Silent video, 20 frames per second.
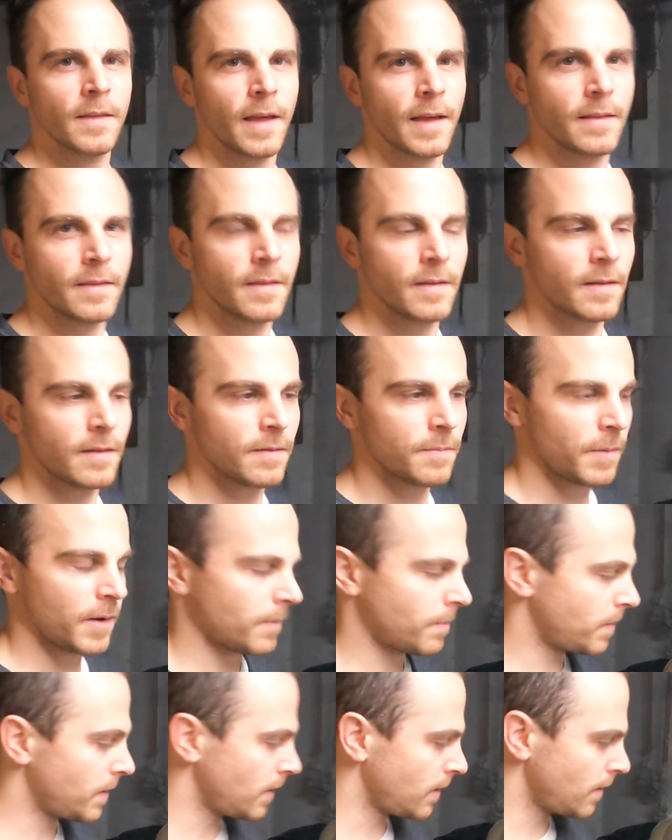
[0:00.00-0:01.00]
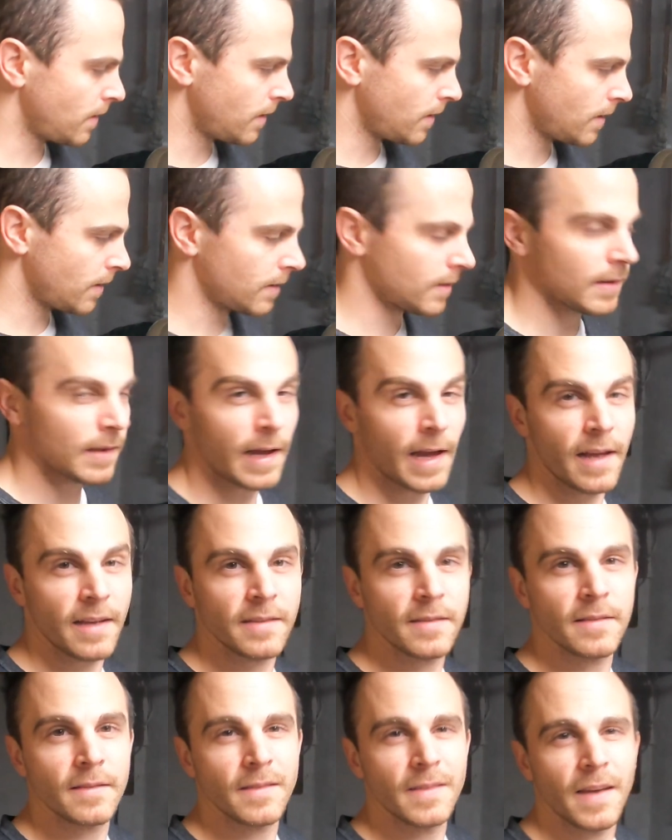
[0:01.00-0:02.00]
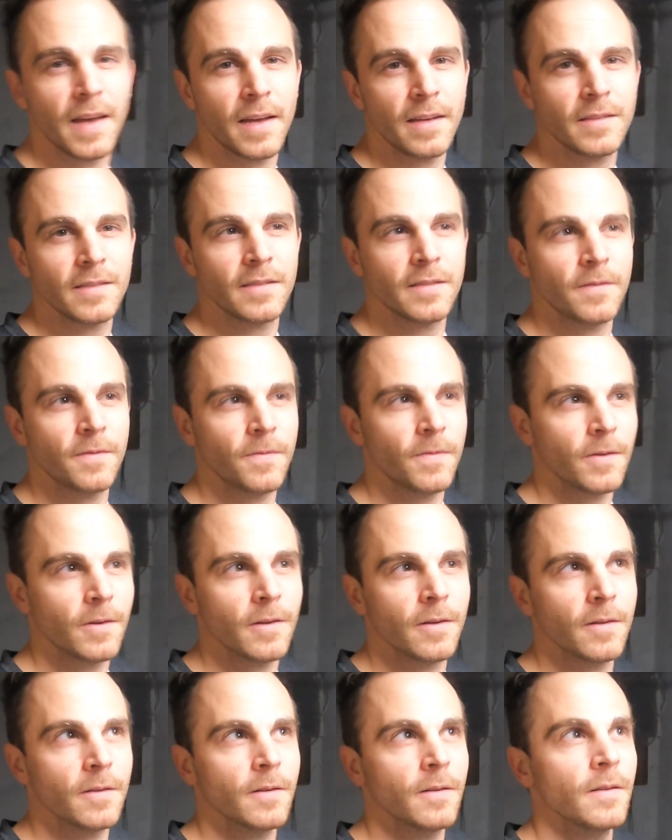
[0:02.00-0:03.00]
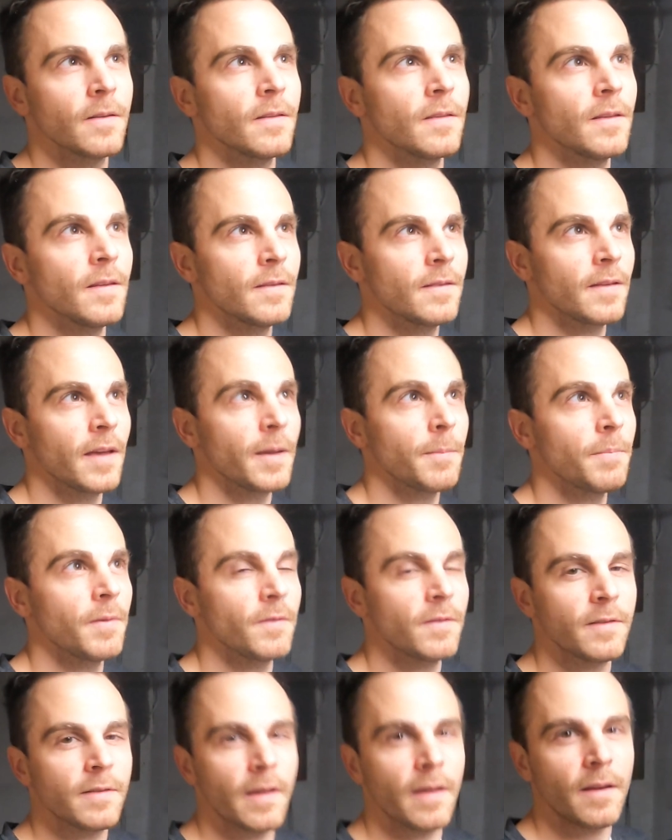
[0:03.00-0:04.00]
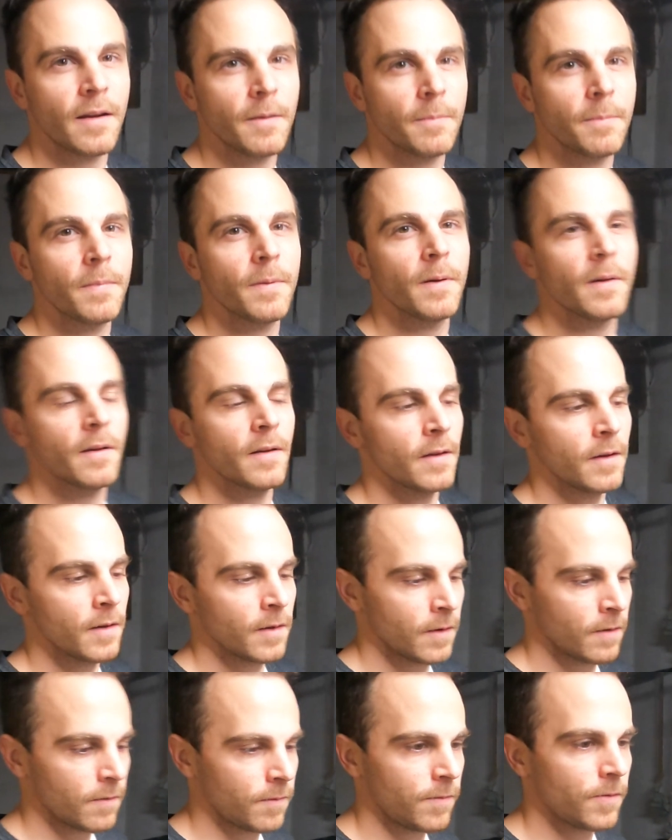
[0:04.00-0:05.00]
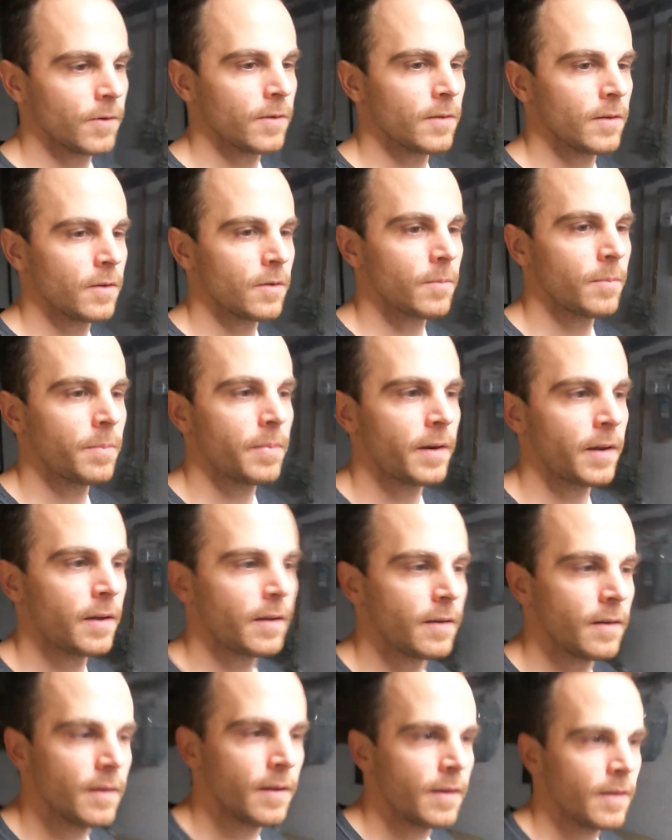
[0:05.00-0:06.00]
that this might be the last test for this type of setup for a little bit